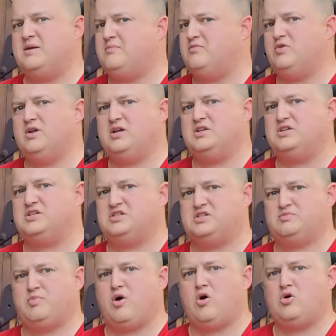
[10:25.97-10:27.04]
It really
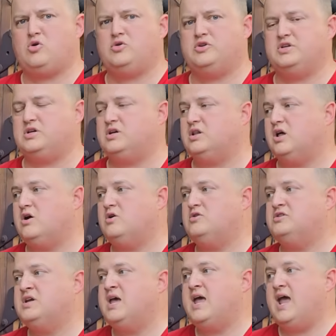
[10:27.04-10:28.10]
just sparkles and
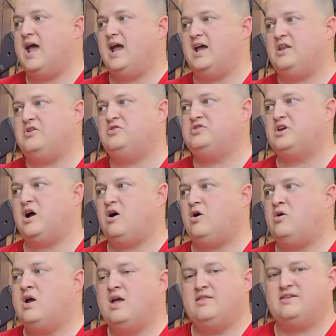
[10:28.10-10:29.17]
glows. And you
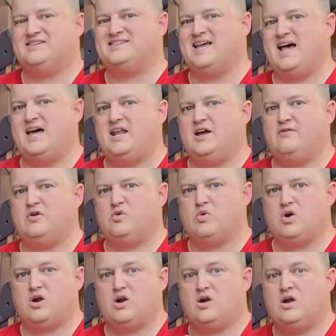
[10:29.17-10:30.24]
saw the side of it
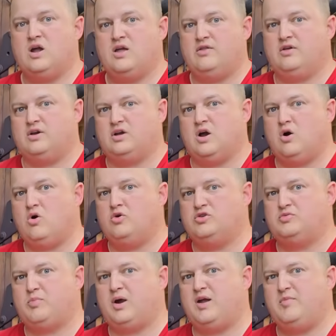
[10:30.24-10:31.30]
where the gold
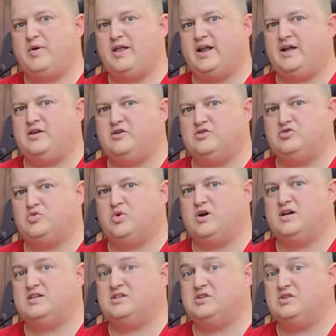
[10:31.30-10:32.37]
spray paint I used
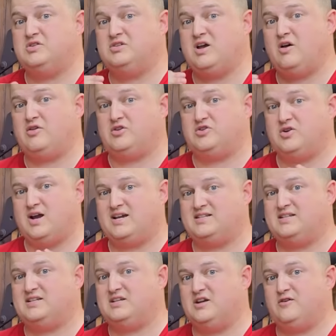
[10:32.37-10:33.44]
was, and you saw the
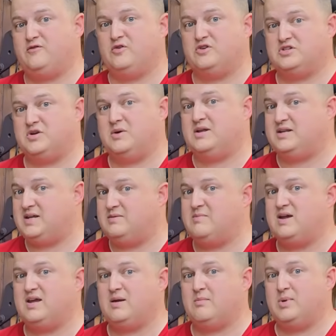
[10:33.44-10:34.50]
drastic difference. So it did
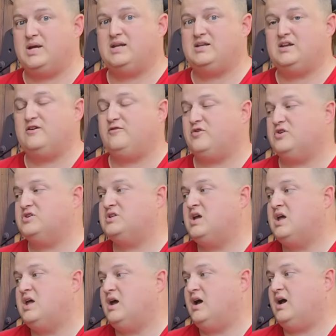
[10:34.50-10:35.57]
make a big difference
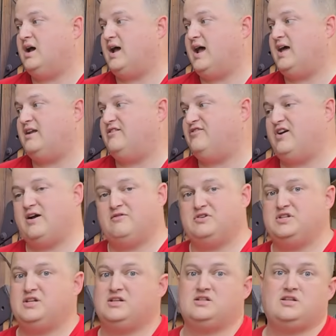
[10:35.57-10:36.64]
adding 5 or
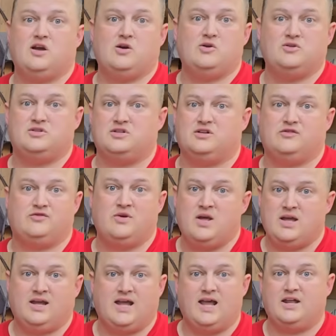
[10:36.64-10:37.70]
6 coats of
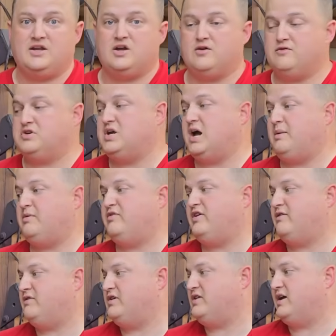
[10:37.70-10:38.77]
candy over top of
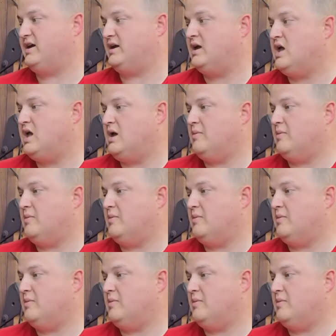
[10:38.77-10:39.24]
everything.